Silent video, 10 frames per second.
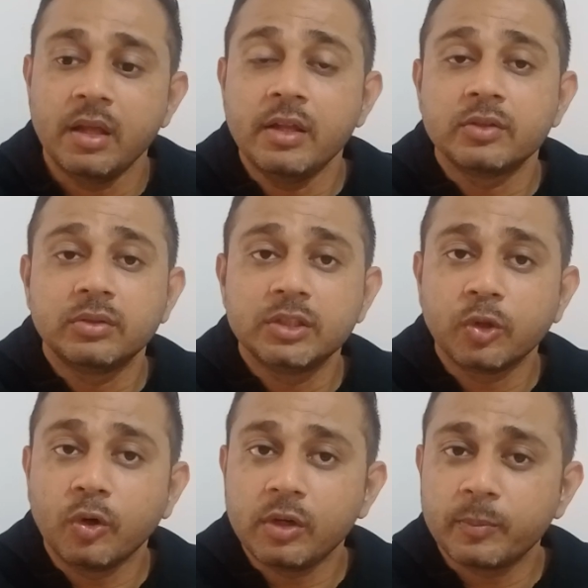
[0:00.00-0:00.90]
So this
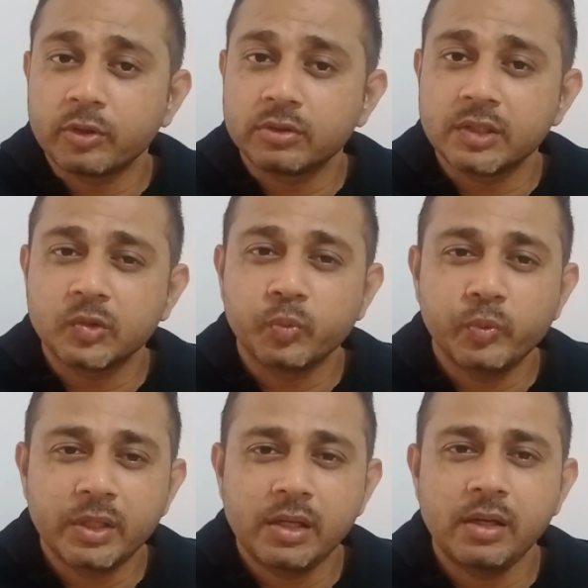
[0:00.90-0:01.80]
whole process
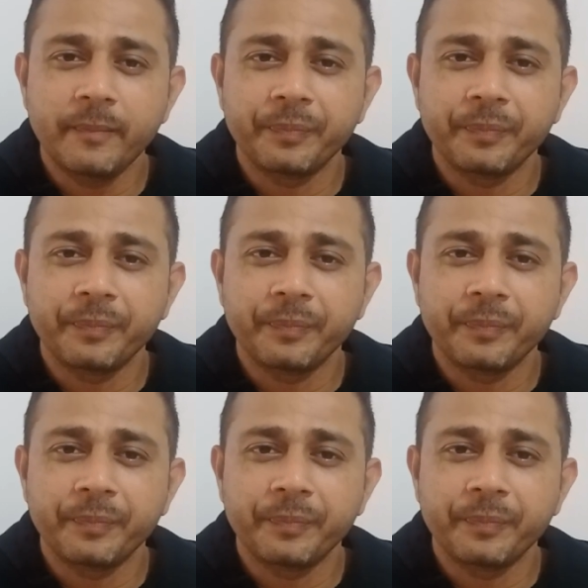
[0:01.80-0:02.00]
will